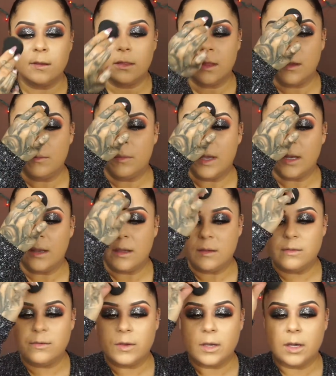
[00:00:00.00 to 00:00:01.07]
that might
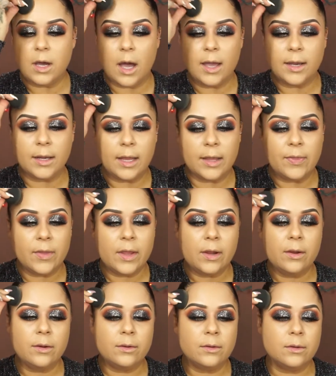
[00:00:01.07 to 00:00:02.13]
have gotten in
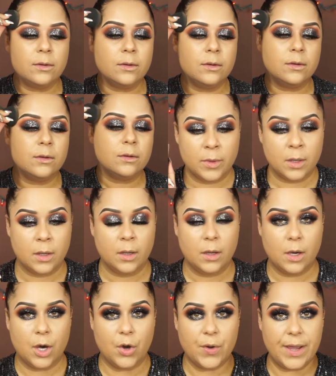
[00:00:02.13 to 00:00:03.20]
there.
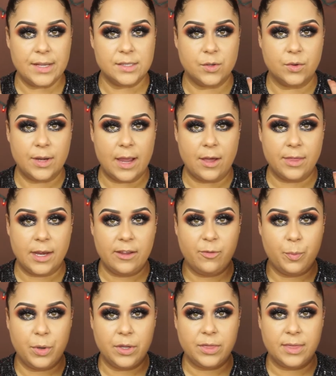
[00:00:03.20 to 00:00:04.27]
Okay, so now that
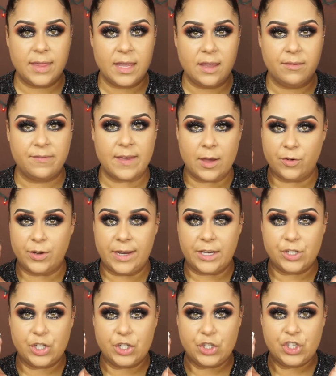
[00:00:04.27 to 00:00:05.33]
I've put the
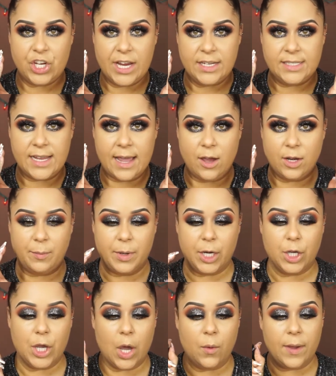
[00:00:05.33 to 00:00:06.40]
foundation shade down, I'm gonna
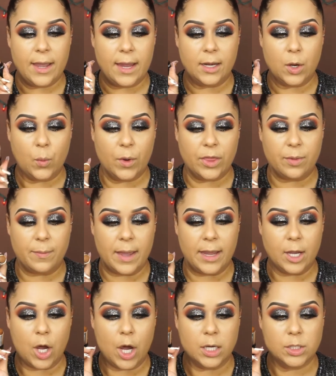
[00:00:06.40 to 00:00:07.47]
go in with my
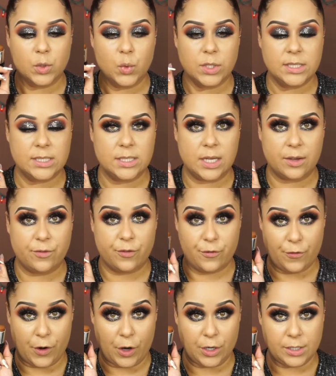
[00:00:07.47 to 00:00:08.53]
contour stick
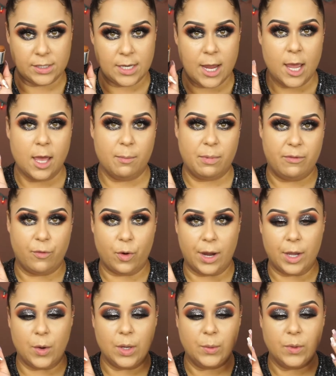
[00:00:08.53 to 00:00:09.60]
first before I
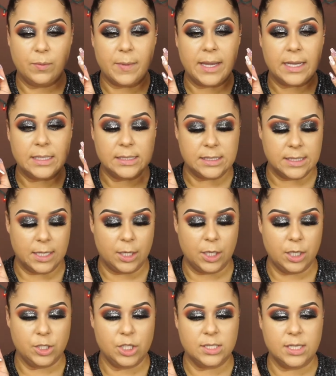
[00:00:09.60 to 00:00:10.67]
go in with my
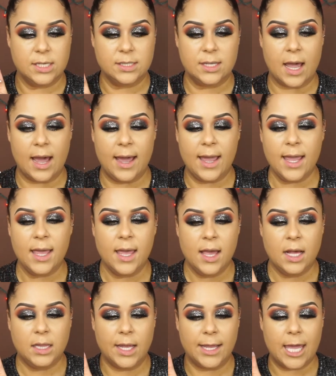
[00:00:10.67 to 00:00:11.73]
concealer, just because I
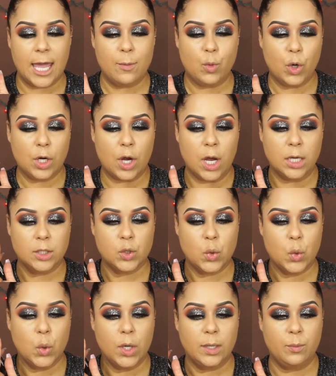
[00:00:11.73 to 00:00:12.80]
like a more
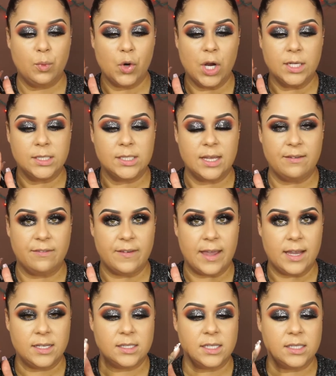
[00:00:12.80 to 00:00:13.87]
contoured bronzy
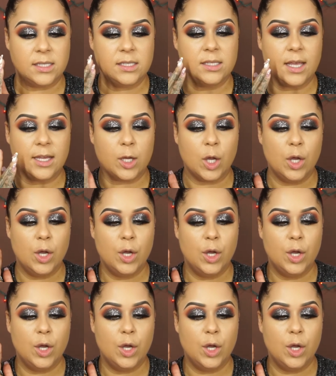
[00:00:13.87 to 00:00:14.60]
face. This is like